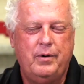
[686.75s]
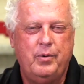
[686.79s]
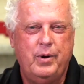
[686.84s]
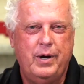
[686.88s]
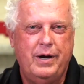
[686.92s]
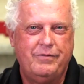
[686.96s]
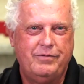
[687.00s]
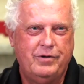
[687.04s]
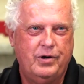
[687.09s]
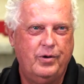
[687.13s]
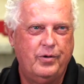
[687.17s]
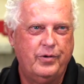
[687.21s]
We
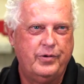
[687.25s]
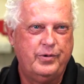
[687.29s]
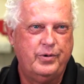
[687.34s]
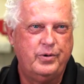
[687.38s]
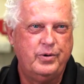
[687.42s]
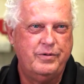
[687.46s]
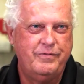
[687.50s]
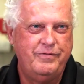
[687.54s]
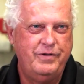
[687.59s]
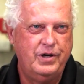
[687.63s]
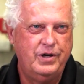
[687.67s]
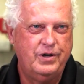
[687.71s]
have to go through
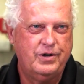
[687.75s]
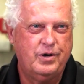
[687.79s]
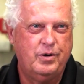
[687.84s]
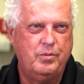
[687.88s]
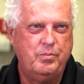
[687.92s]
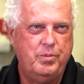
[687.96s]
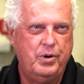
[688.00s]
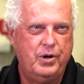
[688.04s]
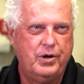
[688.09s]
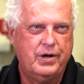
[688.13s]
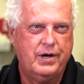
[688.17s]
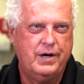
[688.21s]
the vehicle
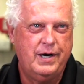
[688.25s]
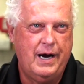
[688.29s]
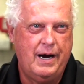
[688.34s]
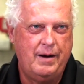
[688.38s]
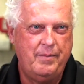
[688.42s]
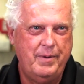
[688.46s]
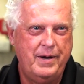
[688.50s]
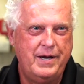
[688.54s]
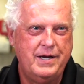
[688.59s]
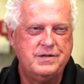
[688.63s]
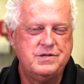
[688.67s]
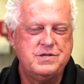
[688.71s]
book
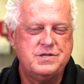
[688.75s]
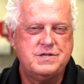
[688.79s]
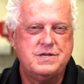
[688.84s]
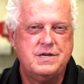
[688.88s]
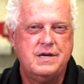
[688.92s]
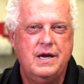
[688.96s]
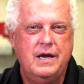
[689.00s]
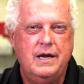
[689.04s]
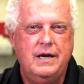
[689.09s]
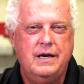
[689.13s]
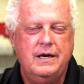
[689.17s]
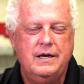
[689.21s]
comments,
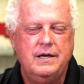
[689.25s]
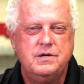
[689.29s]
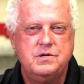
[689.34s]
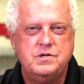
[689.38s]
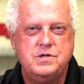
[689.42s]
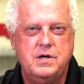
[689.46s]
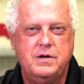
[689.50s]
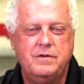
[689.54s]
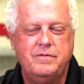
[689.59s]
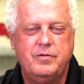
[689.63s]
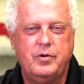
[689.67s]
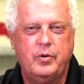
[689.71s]

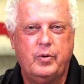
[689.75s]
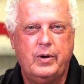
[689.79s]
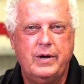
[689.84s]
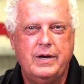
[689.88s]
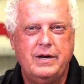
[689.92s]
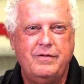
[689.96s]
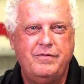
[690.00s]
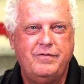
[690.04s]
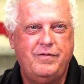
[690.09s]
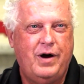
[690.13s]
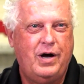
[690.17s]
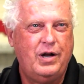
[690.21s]
see if there are
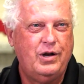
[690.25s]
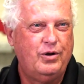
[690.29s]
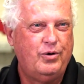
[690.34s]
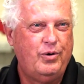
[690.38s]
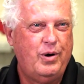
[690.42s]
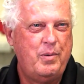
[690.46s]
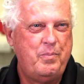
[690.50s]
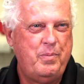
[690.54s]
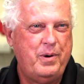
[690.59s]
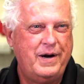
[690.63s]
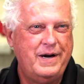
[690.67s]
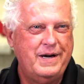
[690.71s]
any
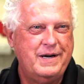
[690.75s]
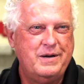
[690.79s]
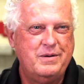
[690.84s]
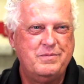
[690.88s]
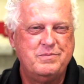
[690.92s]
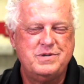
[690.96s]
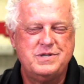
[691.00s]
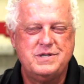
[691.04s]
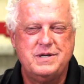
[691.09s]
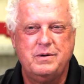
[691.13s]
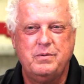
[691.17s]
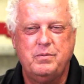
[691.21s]
follow-up
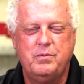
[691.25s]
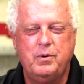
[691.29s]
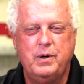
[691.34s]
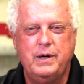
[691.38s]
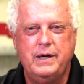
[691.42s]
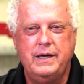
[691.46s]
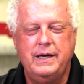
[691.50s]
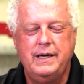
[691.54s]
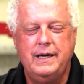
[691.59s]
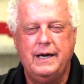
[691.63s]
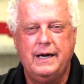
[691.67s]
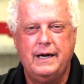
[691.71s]
items that
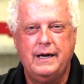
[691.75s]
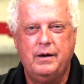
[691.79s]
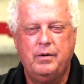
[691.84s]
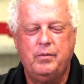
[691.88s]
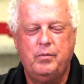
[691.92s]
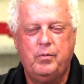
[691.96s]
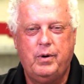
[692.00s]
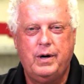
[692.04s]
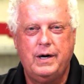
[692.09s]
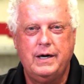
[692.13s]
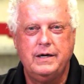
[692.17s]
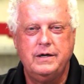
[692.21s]
we uh,
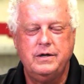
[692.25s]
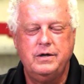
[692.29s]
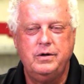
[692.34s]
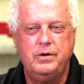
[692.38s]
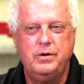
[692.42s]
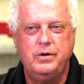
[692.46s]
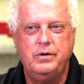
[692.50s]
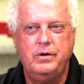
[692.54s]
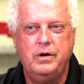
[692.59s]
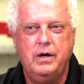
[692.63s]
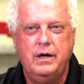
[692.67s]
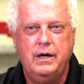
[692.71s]
want to
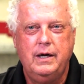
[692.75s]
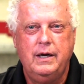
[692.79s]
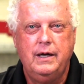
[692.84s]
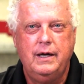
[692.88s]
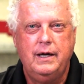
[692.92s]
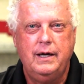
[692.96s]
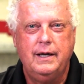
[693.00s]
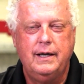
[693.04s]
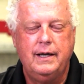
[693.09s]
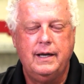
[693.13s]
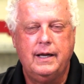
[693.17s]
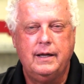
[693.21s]
do,
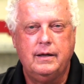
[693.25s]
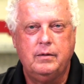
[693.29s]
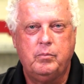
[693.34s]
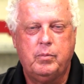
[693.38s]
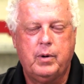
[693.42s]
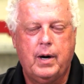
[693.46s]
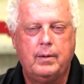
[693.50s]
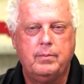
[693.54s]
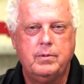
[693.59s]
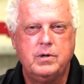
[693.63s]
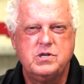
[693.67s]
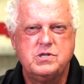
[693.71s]
and then
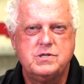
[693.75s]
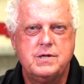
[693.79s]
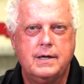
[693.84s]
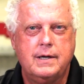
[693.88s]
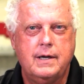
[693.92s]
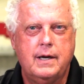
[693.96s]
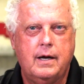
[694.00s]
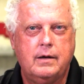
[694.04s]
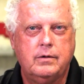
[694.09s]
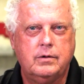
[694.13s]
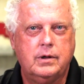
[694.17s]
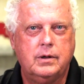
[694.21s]
probably send
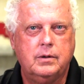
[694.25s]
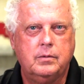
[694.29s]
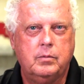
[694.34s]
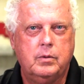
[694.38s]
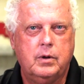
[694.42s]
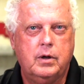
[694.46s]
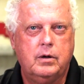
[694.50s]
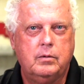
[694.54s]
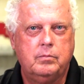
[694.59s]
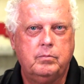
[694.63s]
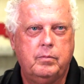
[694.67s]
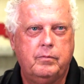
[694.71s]
out a,
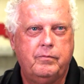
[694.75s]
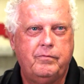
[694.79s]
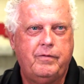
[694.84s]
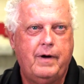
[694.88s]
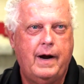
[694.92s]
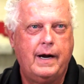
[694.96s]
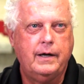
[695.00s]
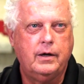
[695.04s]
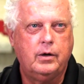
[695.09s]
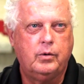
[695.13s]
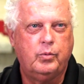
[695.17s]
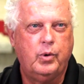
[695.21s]
a
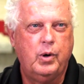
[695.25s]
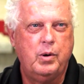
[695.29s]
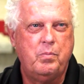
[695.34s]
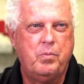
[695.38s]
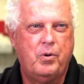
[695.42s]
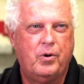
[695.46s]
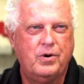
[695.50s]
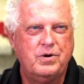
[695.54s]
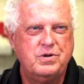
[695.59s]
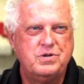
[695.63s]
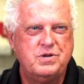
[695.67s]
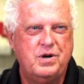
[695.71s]
final
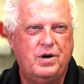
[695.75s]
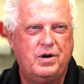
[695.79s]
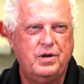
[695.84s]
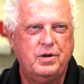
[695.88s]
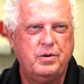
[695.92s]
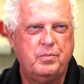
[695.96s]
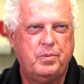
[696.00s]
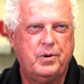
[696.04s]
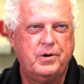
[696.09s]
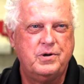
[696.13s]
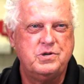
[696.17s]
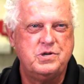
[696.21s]
report to all
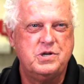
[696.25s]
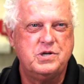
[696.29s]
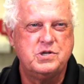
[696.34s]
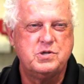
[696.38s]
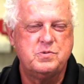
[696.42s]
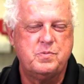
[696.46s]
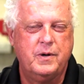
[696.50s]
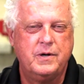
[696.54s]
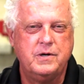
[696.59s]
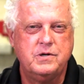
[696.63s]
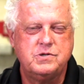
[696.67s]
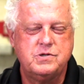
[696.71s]
the
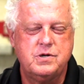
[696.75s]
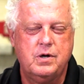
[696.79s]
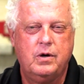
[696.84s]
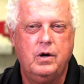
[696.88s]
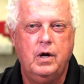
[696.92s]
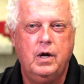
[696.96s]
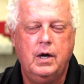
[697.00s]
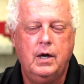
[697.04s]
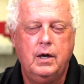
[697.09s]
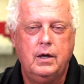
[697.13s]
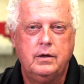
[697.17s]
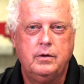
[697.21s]
participants. So
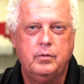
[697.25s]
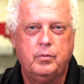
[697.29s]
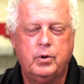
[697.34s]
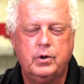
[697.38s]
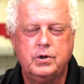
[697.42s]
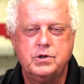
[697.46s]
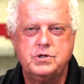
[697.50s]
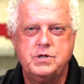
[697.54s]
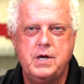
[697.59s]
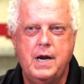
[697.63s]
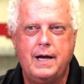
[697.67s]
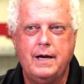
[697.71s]
the
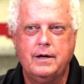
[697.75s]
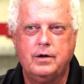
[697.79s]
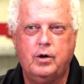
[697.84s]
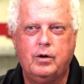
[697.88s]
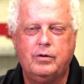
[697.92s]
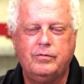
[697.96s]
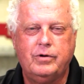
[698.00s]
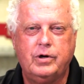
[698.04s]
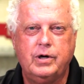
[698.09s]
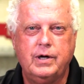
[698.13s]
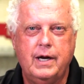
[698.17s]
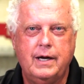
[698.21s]
work's not
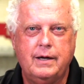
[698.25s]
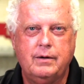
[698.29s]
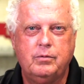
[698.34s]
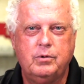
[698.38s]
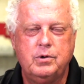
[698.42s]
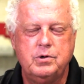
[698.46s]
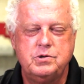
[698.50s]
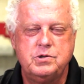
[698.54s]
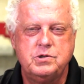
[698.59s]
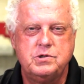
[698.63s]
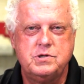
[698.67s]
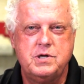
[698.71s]
over yet. We're
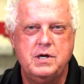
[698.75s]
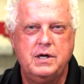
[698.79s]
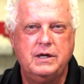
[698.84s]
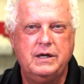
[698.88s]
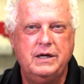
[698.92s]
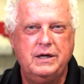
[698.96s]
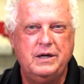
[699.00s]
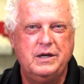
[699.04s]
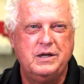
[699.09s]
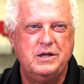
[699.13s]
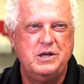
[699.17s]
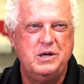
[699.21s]
just
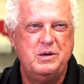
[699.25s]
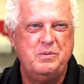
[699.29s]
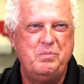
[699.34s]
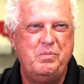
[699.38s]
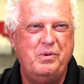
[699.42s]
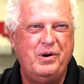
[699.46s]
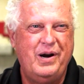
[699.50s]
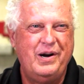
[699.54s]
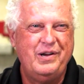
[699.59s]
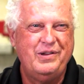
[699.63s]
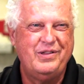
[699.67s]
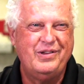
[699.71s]
taking a deep
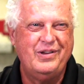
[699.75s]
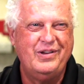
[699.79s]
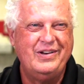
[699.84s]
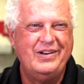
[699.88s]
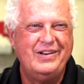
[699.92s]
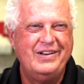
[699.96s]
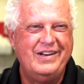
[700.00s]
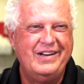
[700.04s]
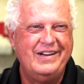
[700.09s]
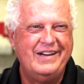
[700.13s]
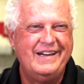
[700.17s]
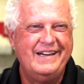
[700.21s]
breath
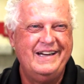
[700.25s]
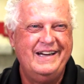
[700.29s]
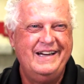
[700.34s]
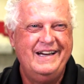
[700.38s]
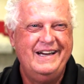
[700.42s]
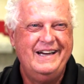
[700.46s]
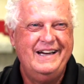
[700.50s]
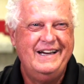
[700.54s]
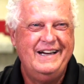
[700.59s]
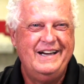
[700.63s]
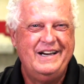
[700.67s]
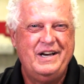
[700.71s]

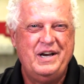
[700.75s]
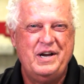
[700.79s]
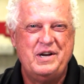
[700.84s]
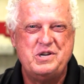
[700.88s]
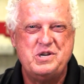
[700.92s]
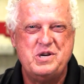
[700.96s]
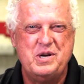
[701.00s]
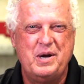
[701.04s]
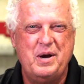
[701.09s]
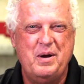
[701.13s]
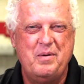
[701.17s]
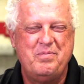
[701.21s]
and uh,
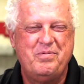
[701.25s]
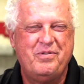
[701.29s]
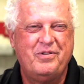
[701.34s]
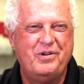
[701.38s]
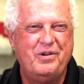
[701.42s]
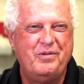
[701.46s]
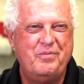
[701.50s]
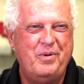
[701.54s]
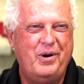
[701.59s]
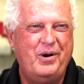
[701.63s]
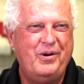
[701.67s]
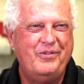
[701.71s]
catching up for
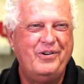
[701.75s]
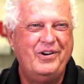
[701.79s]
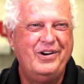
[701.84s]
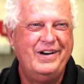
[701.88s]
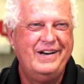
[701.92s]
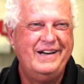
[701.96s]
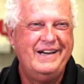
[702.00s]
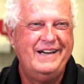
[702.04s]
a moment.